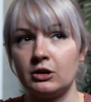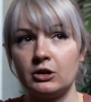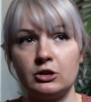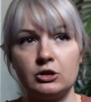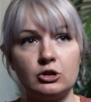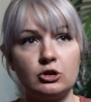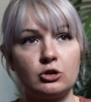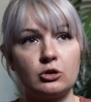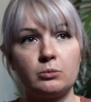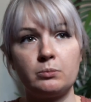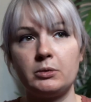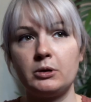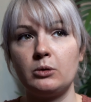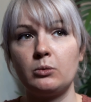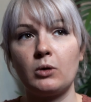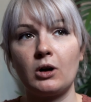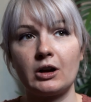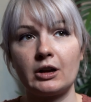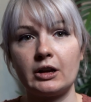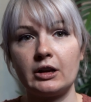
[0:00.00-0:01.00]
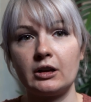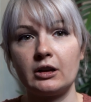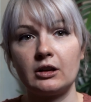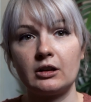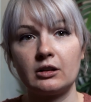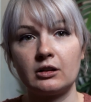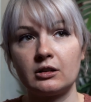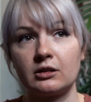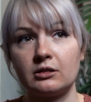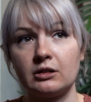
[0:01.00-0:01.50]
you could be
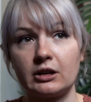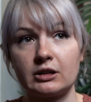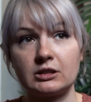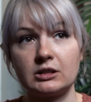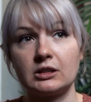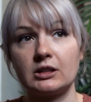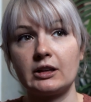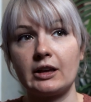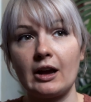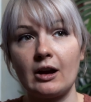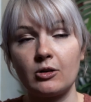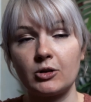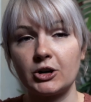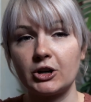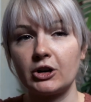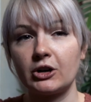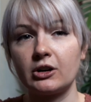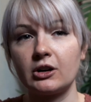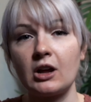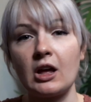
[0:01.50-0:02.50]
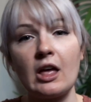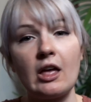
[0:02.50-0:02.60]
walking next to the counter.